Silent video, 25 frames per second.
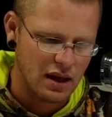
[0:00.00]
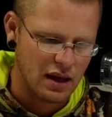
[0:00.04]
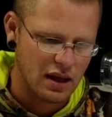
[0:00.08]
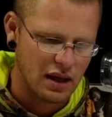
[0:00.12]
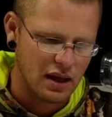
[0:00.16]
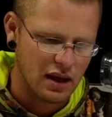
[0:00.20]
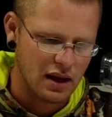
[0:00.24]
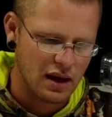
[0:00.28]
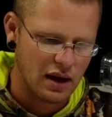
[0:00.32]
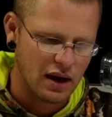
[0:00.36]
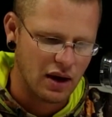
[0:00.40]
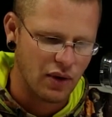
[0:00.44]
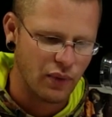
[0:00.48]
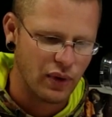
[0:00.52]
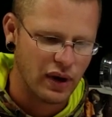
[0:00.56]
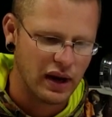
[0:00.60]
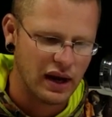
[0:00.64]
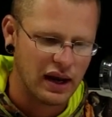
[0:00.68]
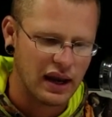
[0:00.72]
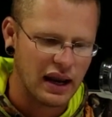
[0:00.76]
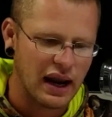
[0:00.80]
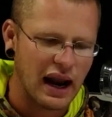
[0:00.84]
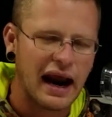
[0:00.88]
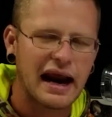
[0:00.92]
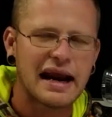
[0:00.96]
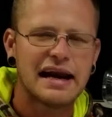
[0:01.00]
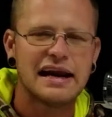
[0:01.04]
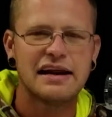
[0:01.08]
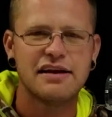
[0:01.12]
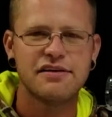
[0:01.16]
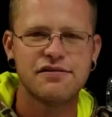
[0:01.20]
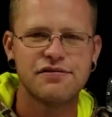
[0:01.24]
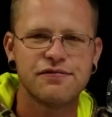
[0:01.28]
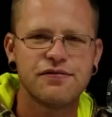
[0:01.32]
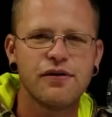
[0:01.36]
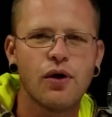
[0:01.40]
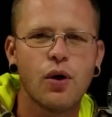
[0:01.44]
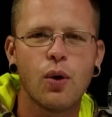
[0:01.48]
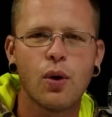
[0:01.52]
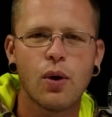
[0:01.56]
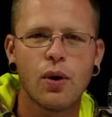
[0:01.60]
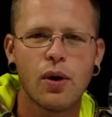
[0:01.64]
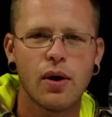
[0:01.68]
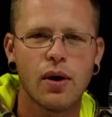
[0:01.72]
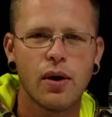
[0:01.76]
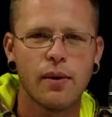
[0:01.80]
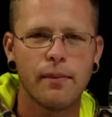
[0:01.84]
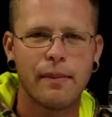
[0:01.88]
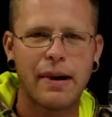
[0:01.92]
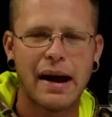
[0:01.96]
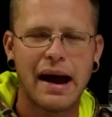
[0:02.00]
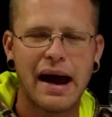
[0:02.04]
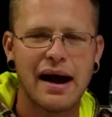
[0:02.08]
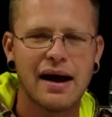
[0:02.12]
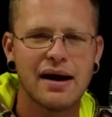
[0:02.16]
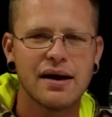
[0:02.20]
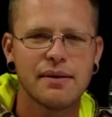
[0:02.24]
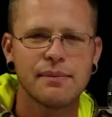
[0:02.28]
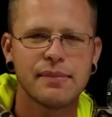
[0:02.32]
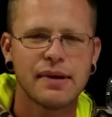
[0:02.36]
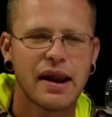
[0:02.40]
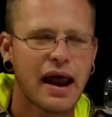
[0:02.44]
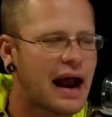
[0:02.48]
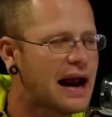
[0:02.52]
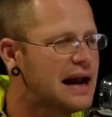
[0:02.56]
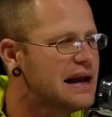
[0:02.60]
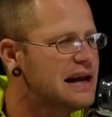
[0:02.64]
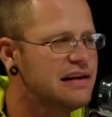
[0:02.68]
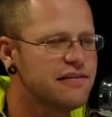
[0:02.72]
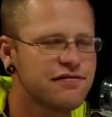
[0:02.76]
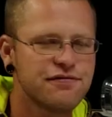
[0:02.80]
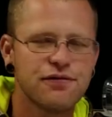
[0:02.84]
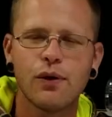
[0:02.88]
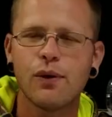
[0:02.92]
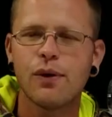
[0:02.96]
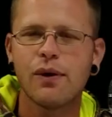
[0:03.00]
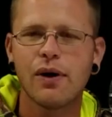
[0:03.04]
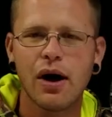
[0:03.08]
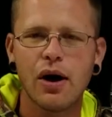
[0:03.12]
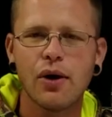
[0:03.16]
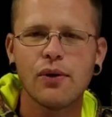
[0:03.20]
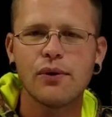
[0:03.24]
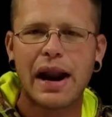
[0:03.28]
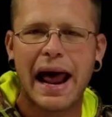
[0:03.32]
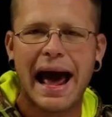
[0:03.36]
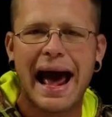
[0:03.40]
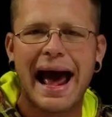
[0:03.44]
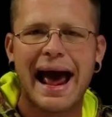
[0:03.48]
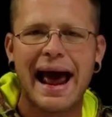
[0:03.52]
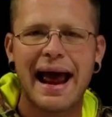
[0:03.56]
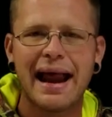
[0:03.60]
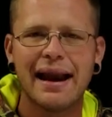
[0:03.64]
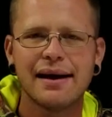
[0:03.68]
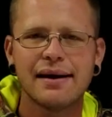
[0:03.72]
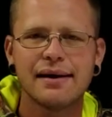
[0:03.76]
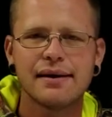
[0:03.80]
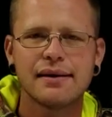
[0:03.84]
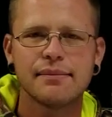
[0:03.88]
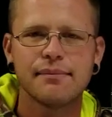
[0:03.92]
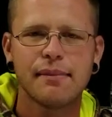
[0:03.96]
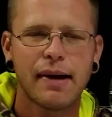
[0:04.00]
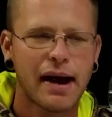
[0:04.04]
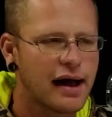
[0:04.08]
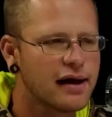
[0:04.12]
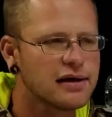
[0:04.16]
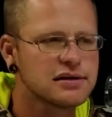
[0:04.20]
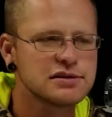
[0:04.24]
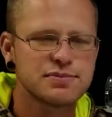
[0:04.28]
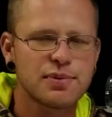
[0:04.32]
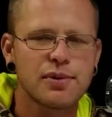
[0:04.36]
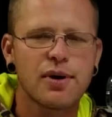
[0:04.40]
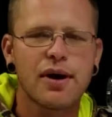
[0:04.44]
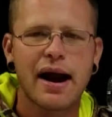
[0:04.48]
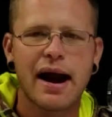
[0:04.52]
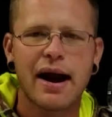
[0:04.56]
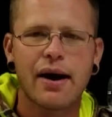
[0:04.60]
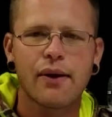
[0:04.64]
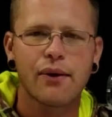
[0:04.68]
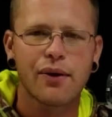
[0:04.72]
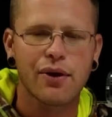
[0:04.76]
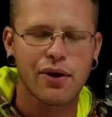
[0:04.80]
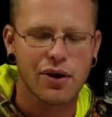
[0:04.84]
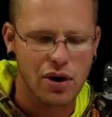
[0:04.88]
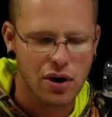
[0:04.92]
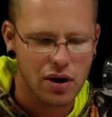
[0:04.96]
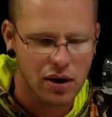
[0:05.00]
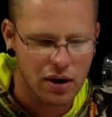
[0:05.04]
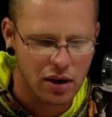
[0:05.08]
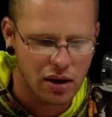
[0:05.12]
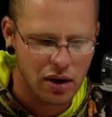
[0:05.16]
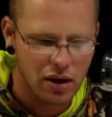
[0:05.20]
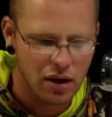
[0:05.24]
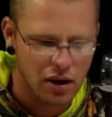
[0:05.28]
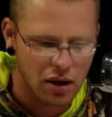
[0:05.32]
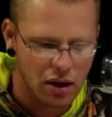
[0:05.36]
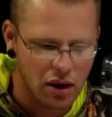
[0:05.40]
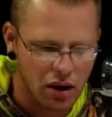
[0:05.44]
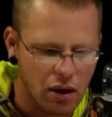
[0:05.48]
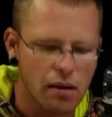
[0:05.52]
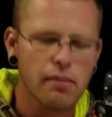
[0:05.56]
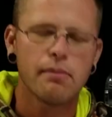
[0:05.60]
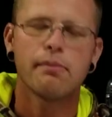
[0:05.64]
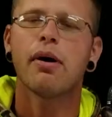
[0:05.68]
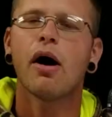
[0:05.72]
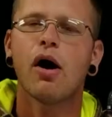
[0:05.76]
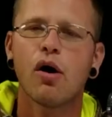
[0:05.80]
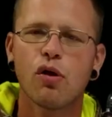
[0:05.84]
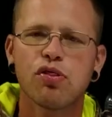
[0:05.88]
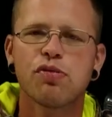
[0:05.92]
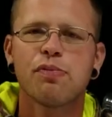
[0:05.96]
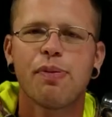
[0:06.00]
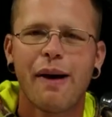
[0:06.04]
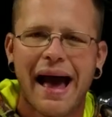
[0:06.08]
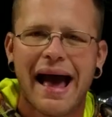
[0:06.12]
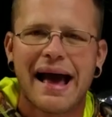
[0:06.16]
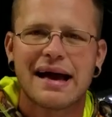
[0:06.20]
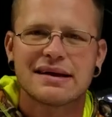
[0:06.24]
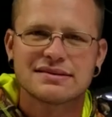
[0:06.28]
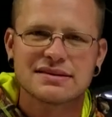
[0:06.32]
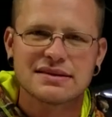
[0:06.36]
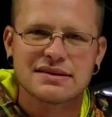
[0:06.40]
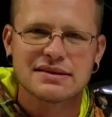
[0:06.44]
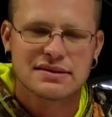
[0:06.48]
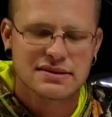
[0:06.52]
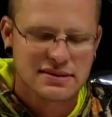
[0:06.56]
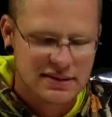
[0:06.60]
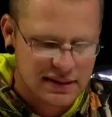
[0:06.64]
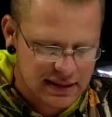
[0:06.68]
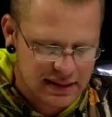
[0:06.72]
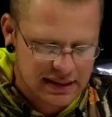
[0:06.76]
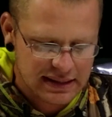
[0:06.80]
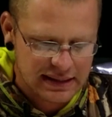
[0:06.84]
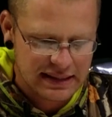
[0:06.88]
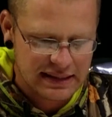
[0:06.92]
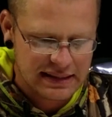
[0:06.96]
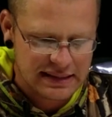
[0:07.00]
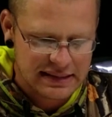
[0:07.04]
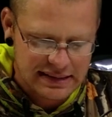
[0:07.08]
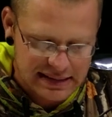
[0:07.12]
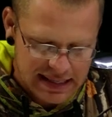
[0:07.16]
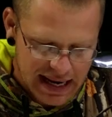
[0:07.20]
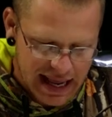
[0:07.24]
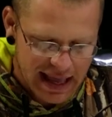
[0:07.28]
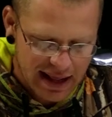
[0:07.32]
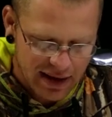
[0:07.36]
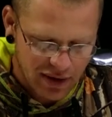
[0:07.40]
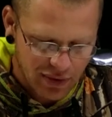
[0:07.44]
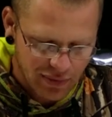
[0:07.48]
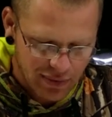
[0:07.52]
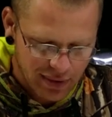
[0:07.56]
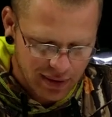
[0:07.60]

I went 94.09 miles per hour on both passes, dead on.